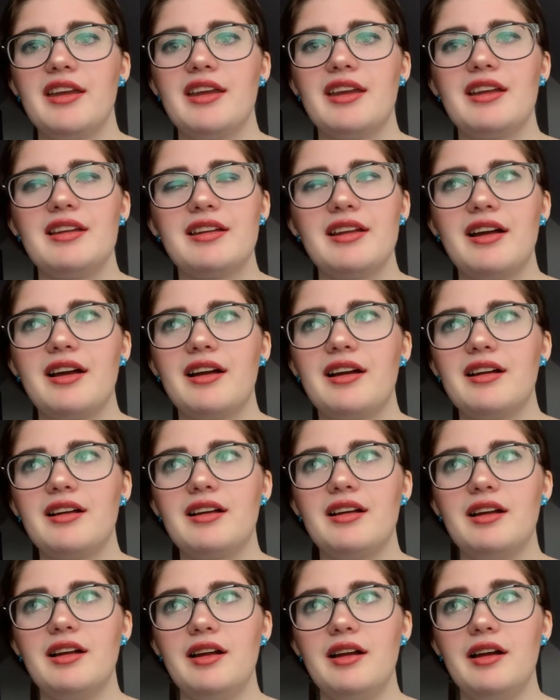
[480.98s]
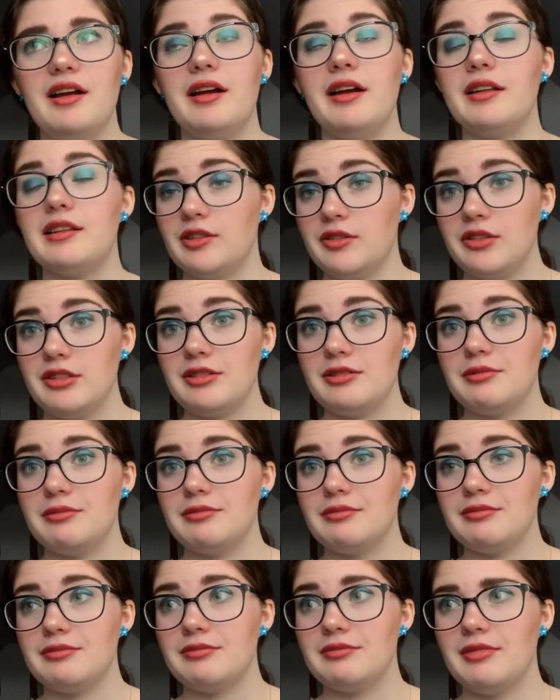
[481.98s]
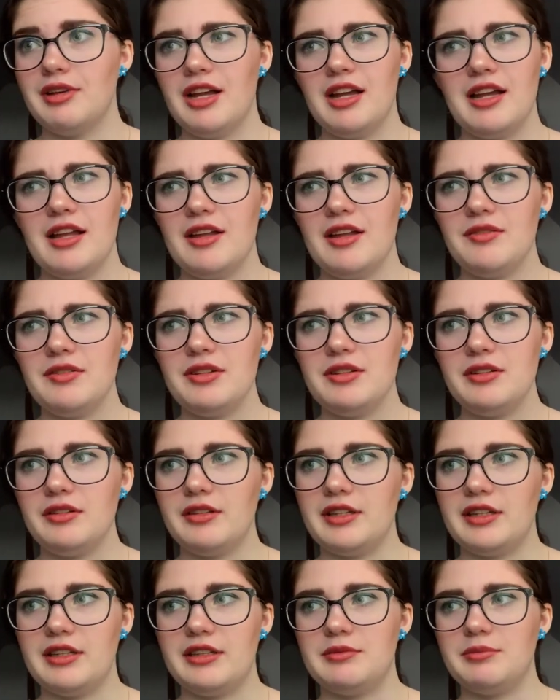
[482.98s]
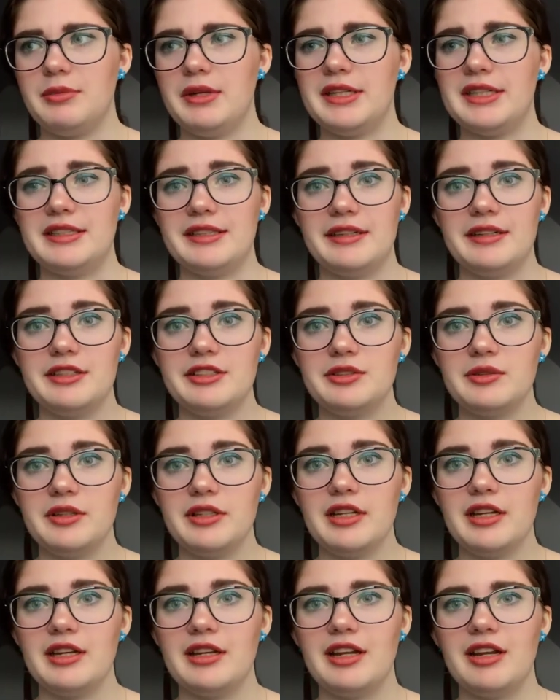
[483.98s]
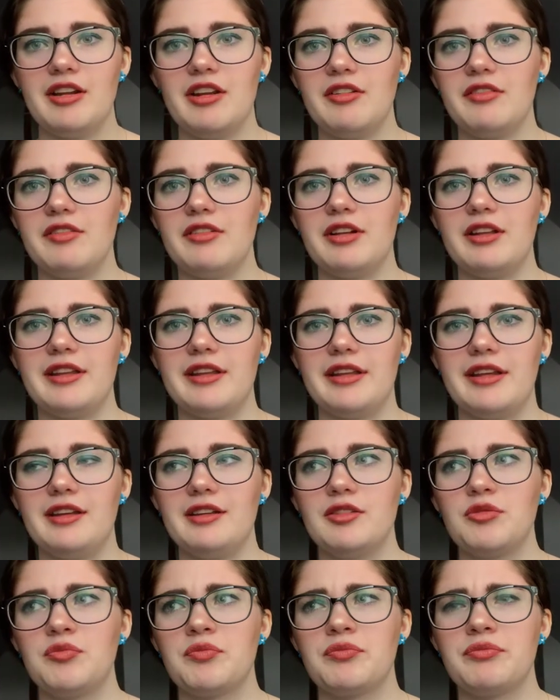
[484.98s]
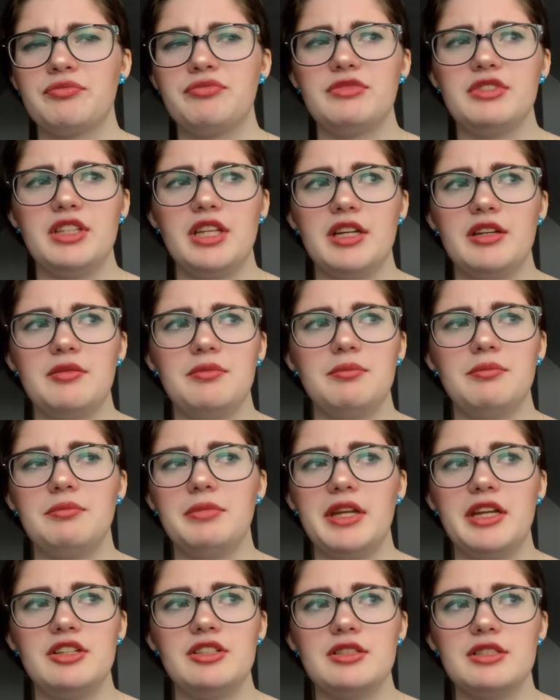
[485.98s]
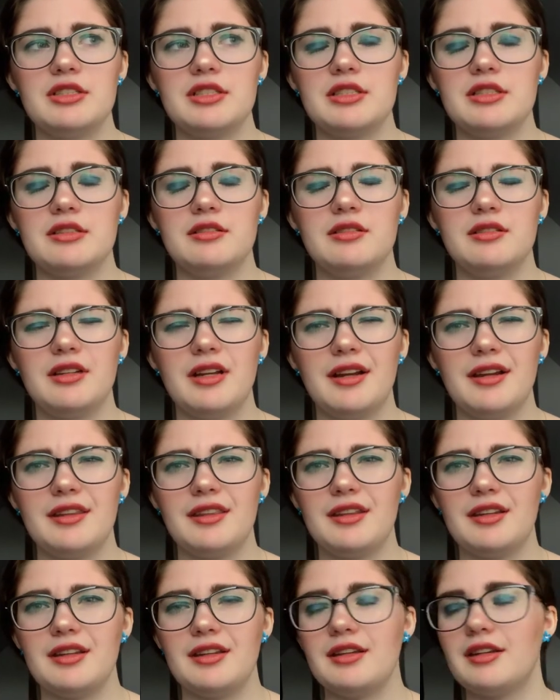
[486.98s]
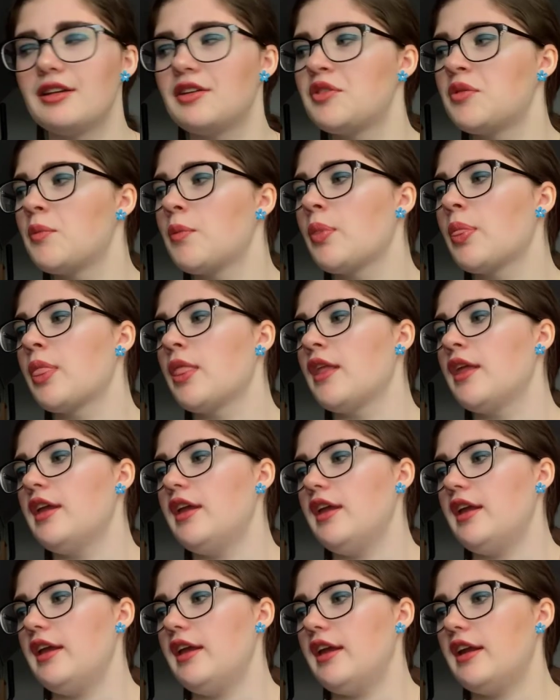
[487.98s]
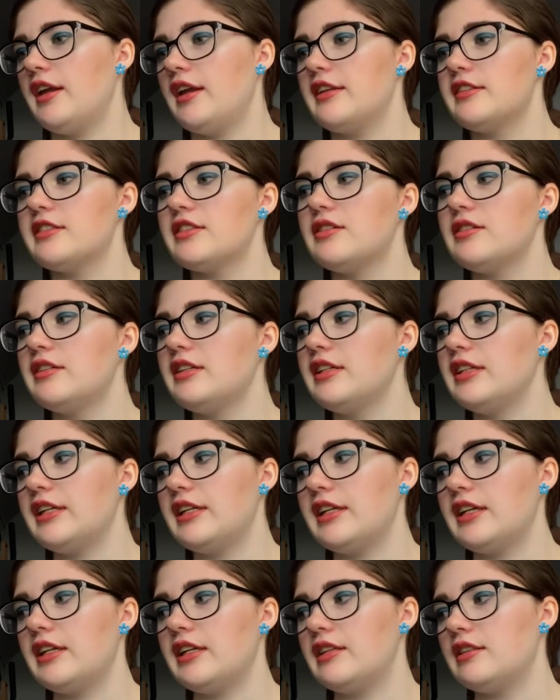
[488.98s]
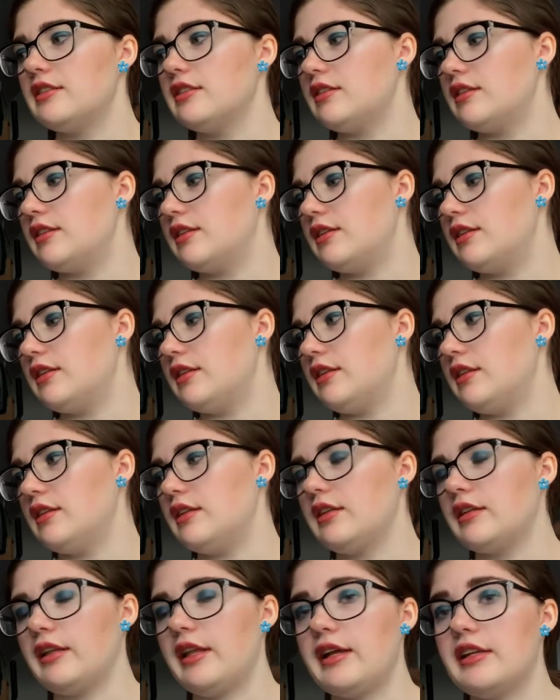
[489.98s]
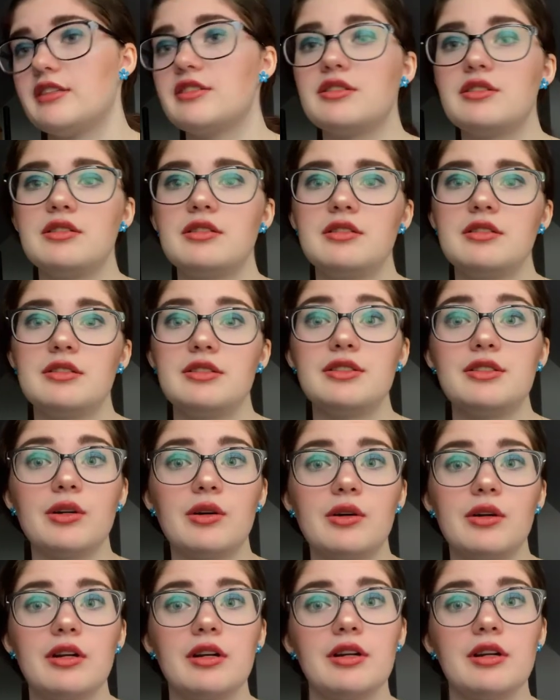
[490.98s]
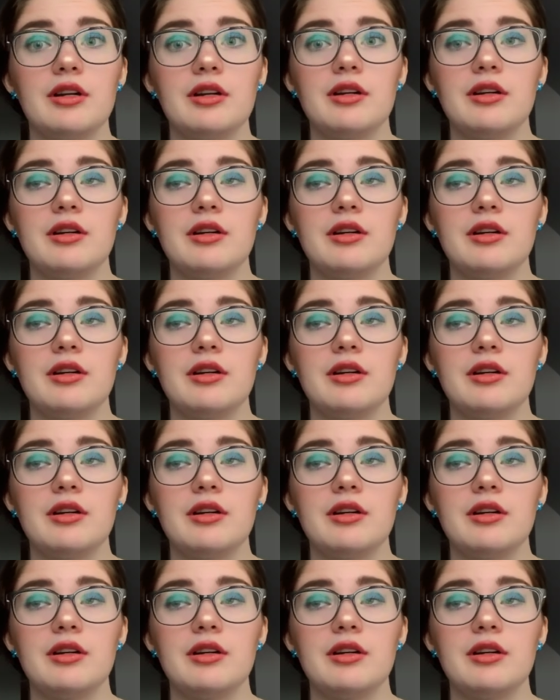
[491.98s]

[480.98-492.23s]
and I love it. I haven't like made a dent into it yet. I have like 10 pages in, I think. And I still need to get the last star